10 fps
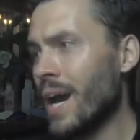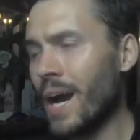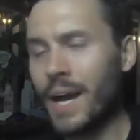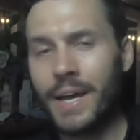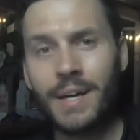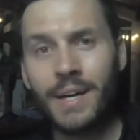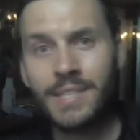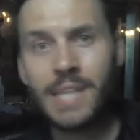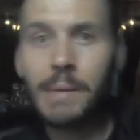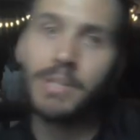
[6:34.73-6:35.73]
I
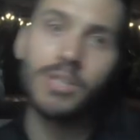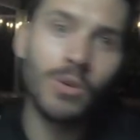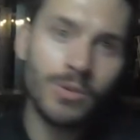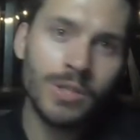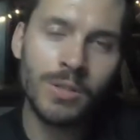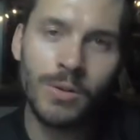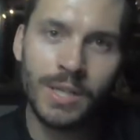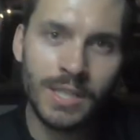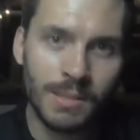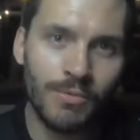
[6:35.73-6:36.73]
stopped at the grocery store to
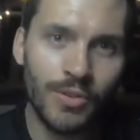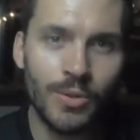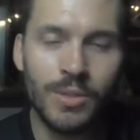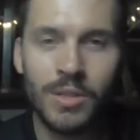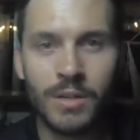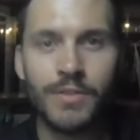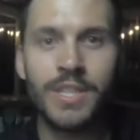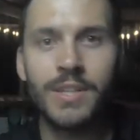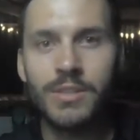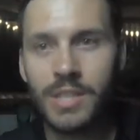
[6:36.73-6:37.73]
get some food to cook for
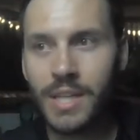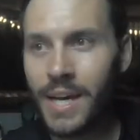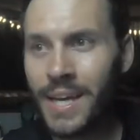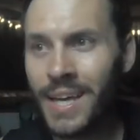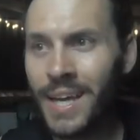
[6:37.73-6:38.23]
dinner tonight.